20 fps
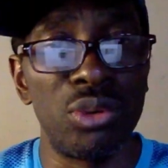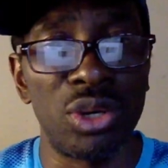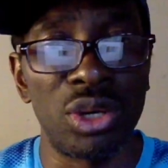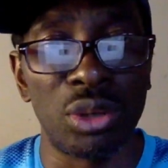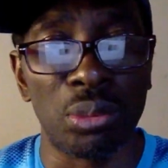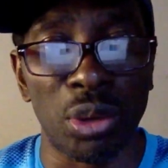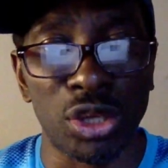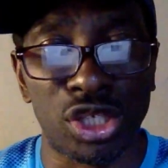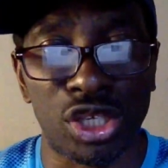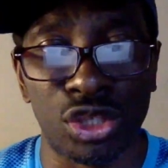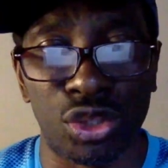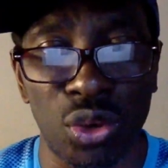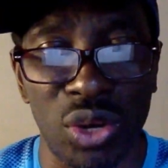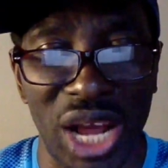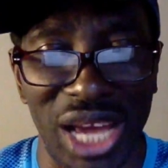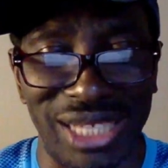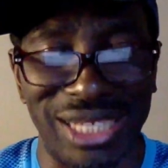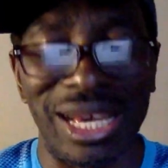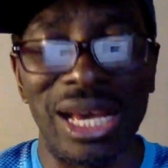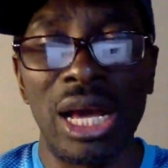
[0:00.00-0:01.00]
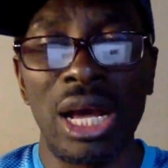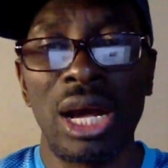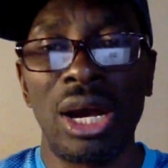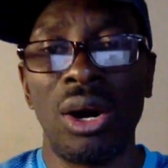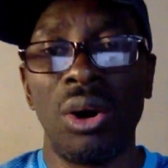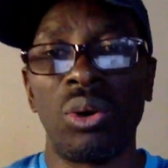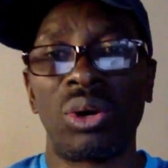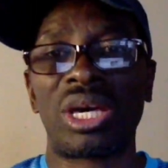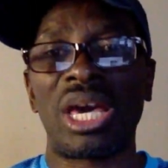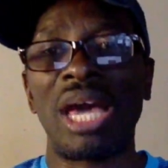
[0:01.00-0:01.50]
mosquito net.
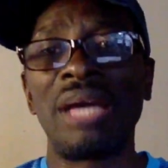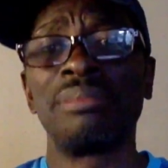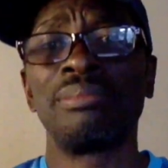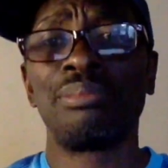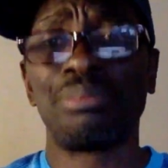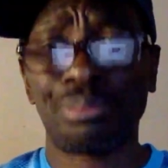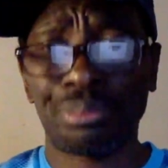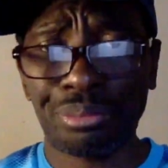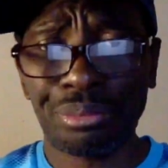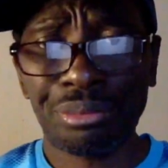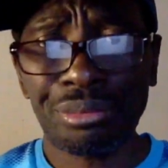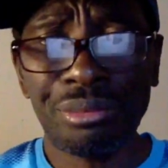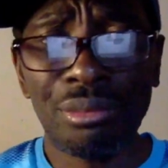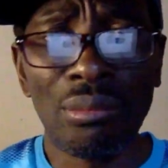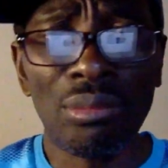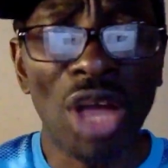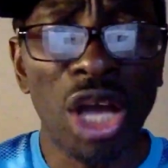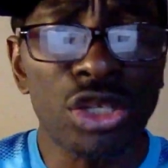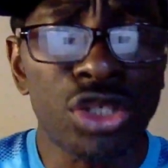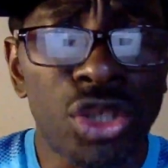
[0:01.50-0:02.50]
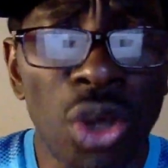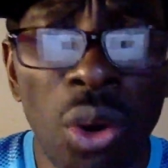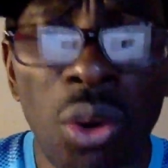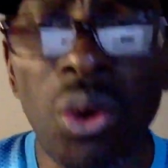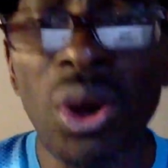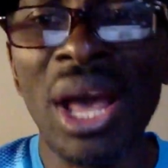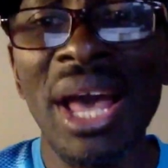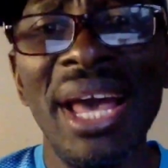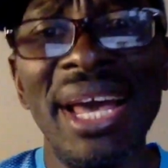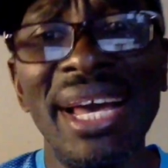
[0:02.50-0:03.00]
Okay, so